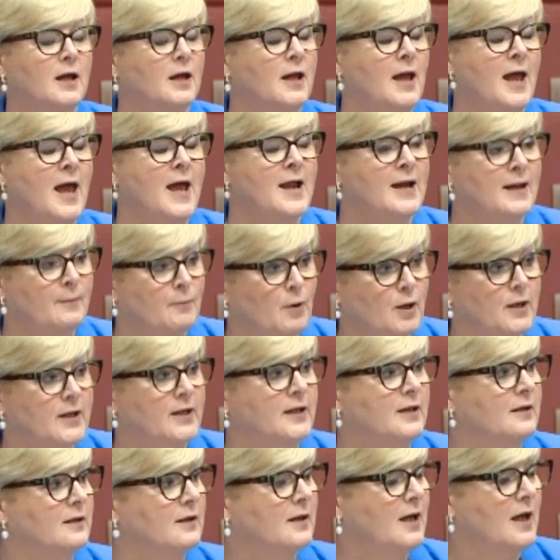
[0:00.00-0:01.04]

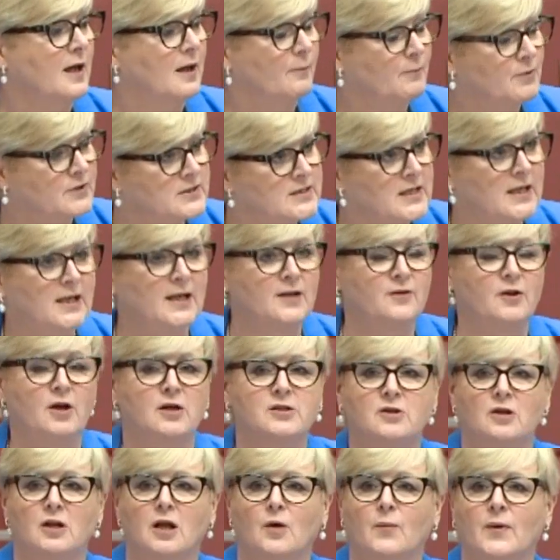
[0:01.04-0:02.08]
anybody, particularly those
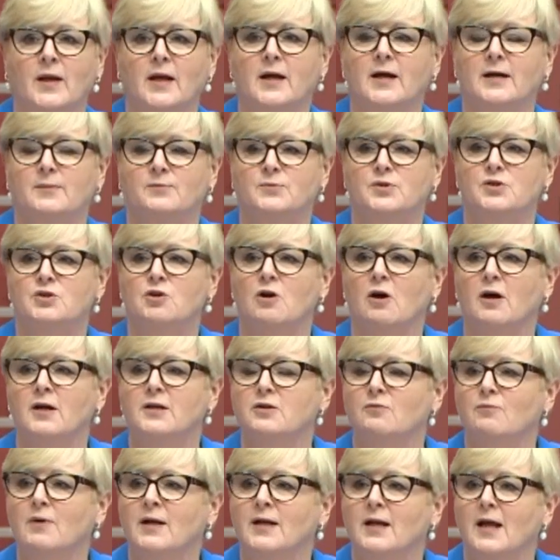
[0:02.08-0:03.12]
on low incomes, trying
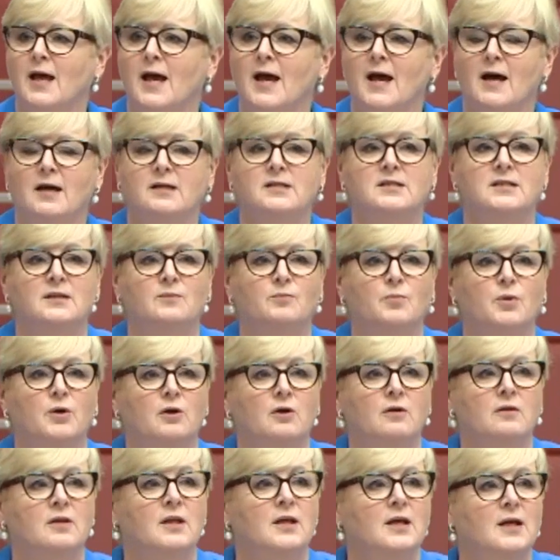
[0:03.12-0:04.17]
to rent a house in
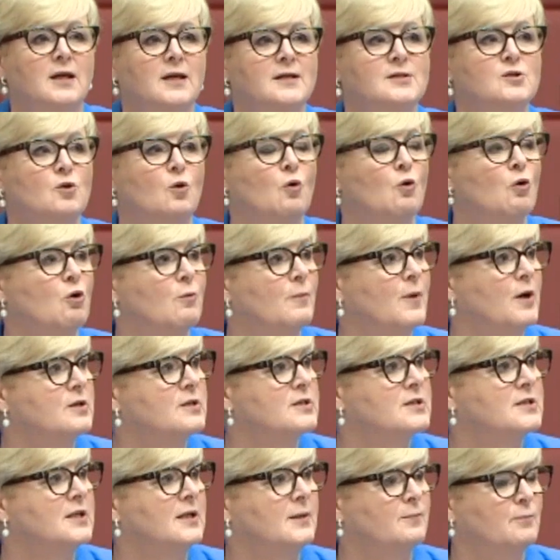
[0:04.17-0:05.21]
Perth is
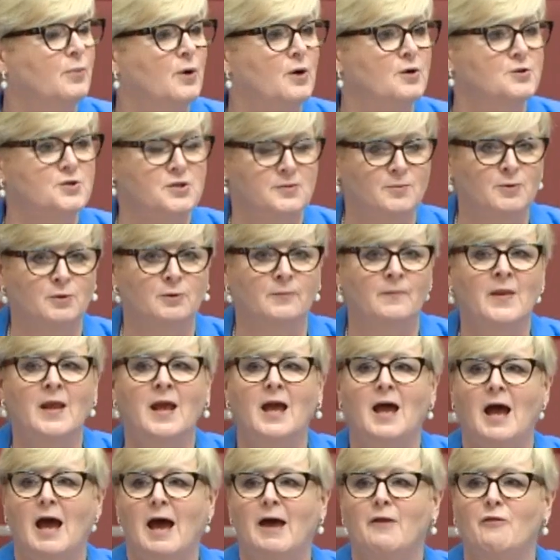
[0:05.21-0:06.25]
almost impossible,
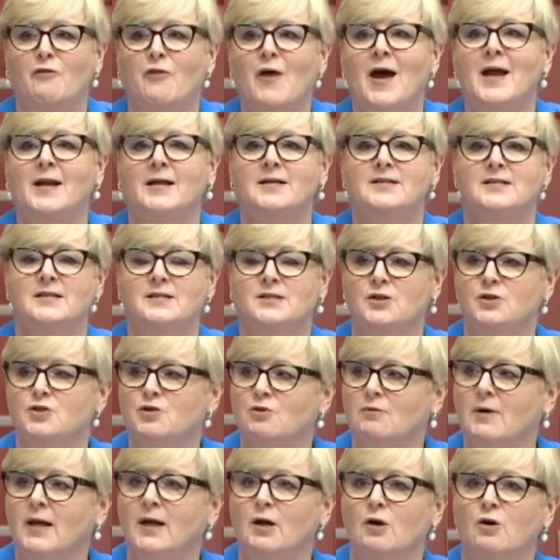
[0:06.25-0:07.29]
and that is as a
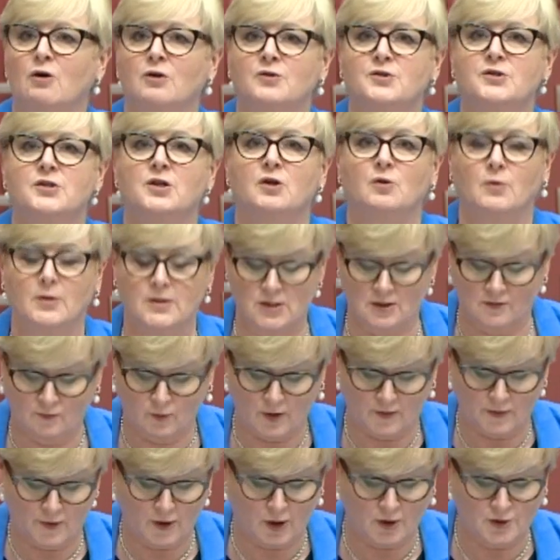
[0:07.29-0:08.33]
direct consequence of
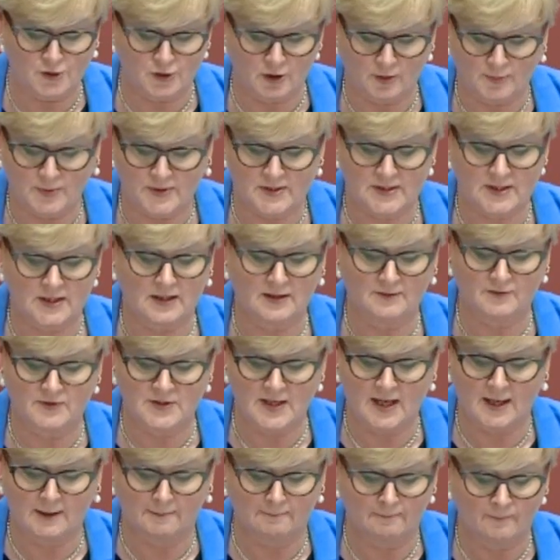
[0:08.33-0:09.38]
what those opposite have
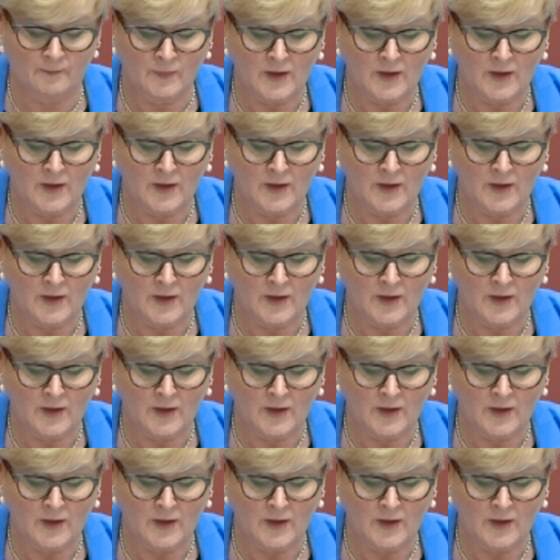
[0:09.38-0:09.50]
done.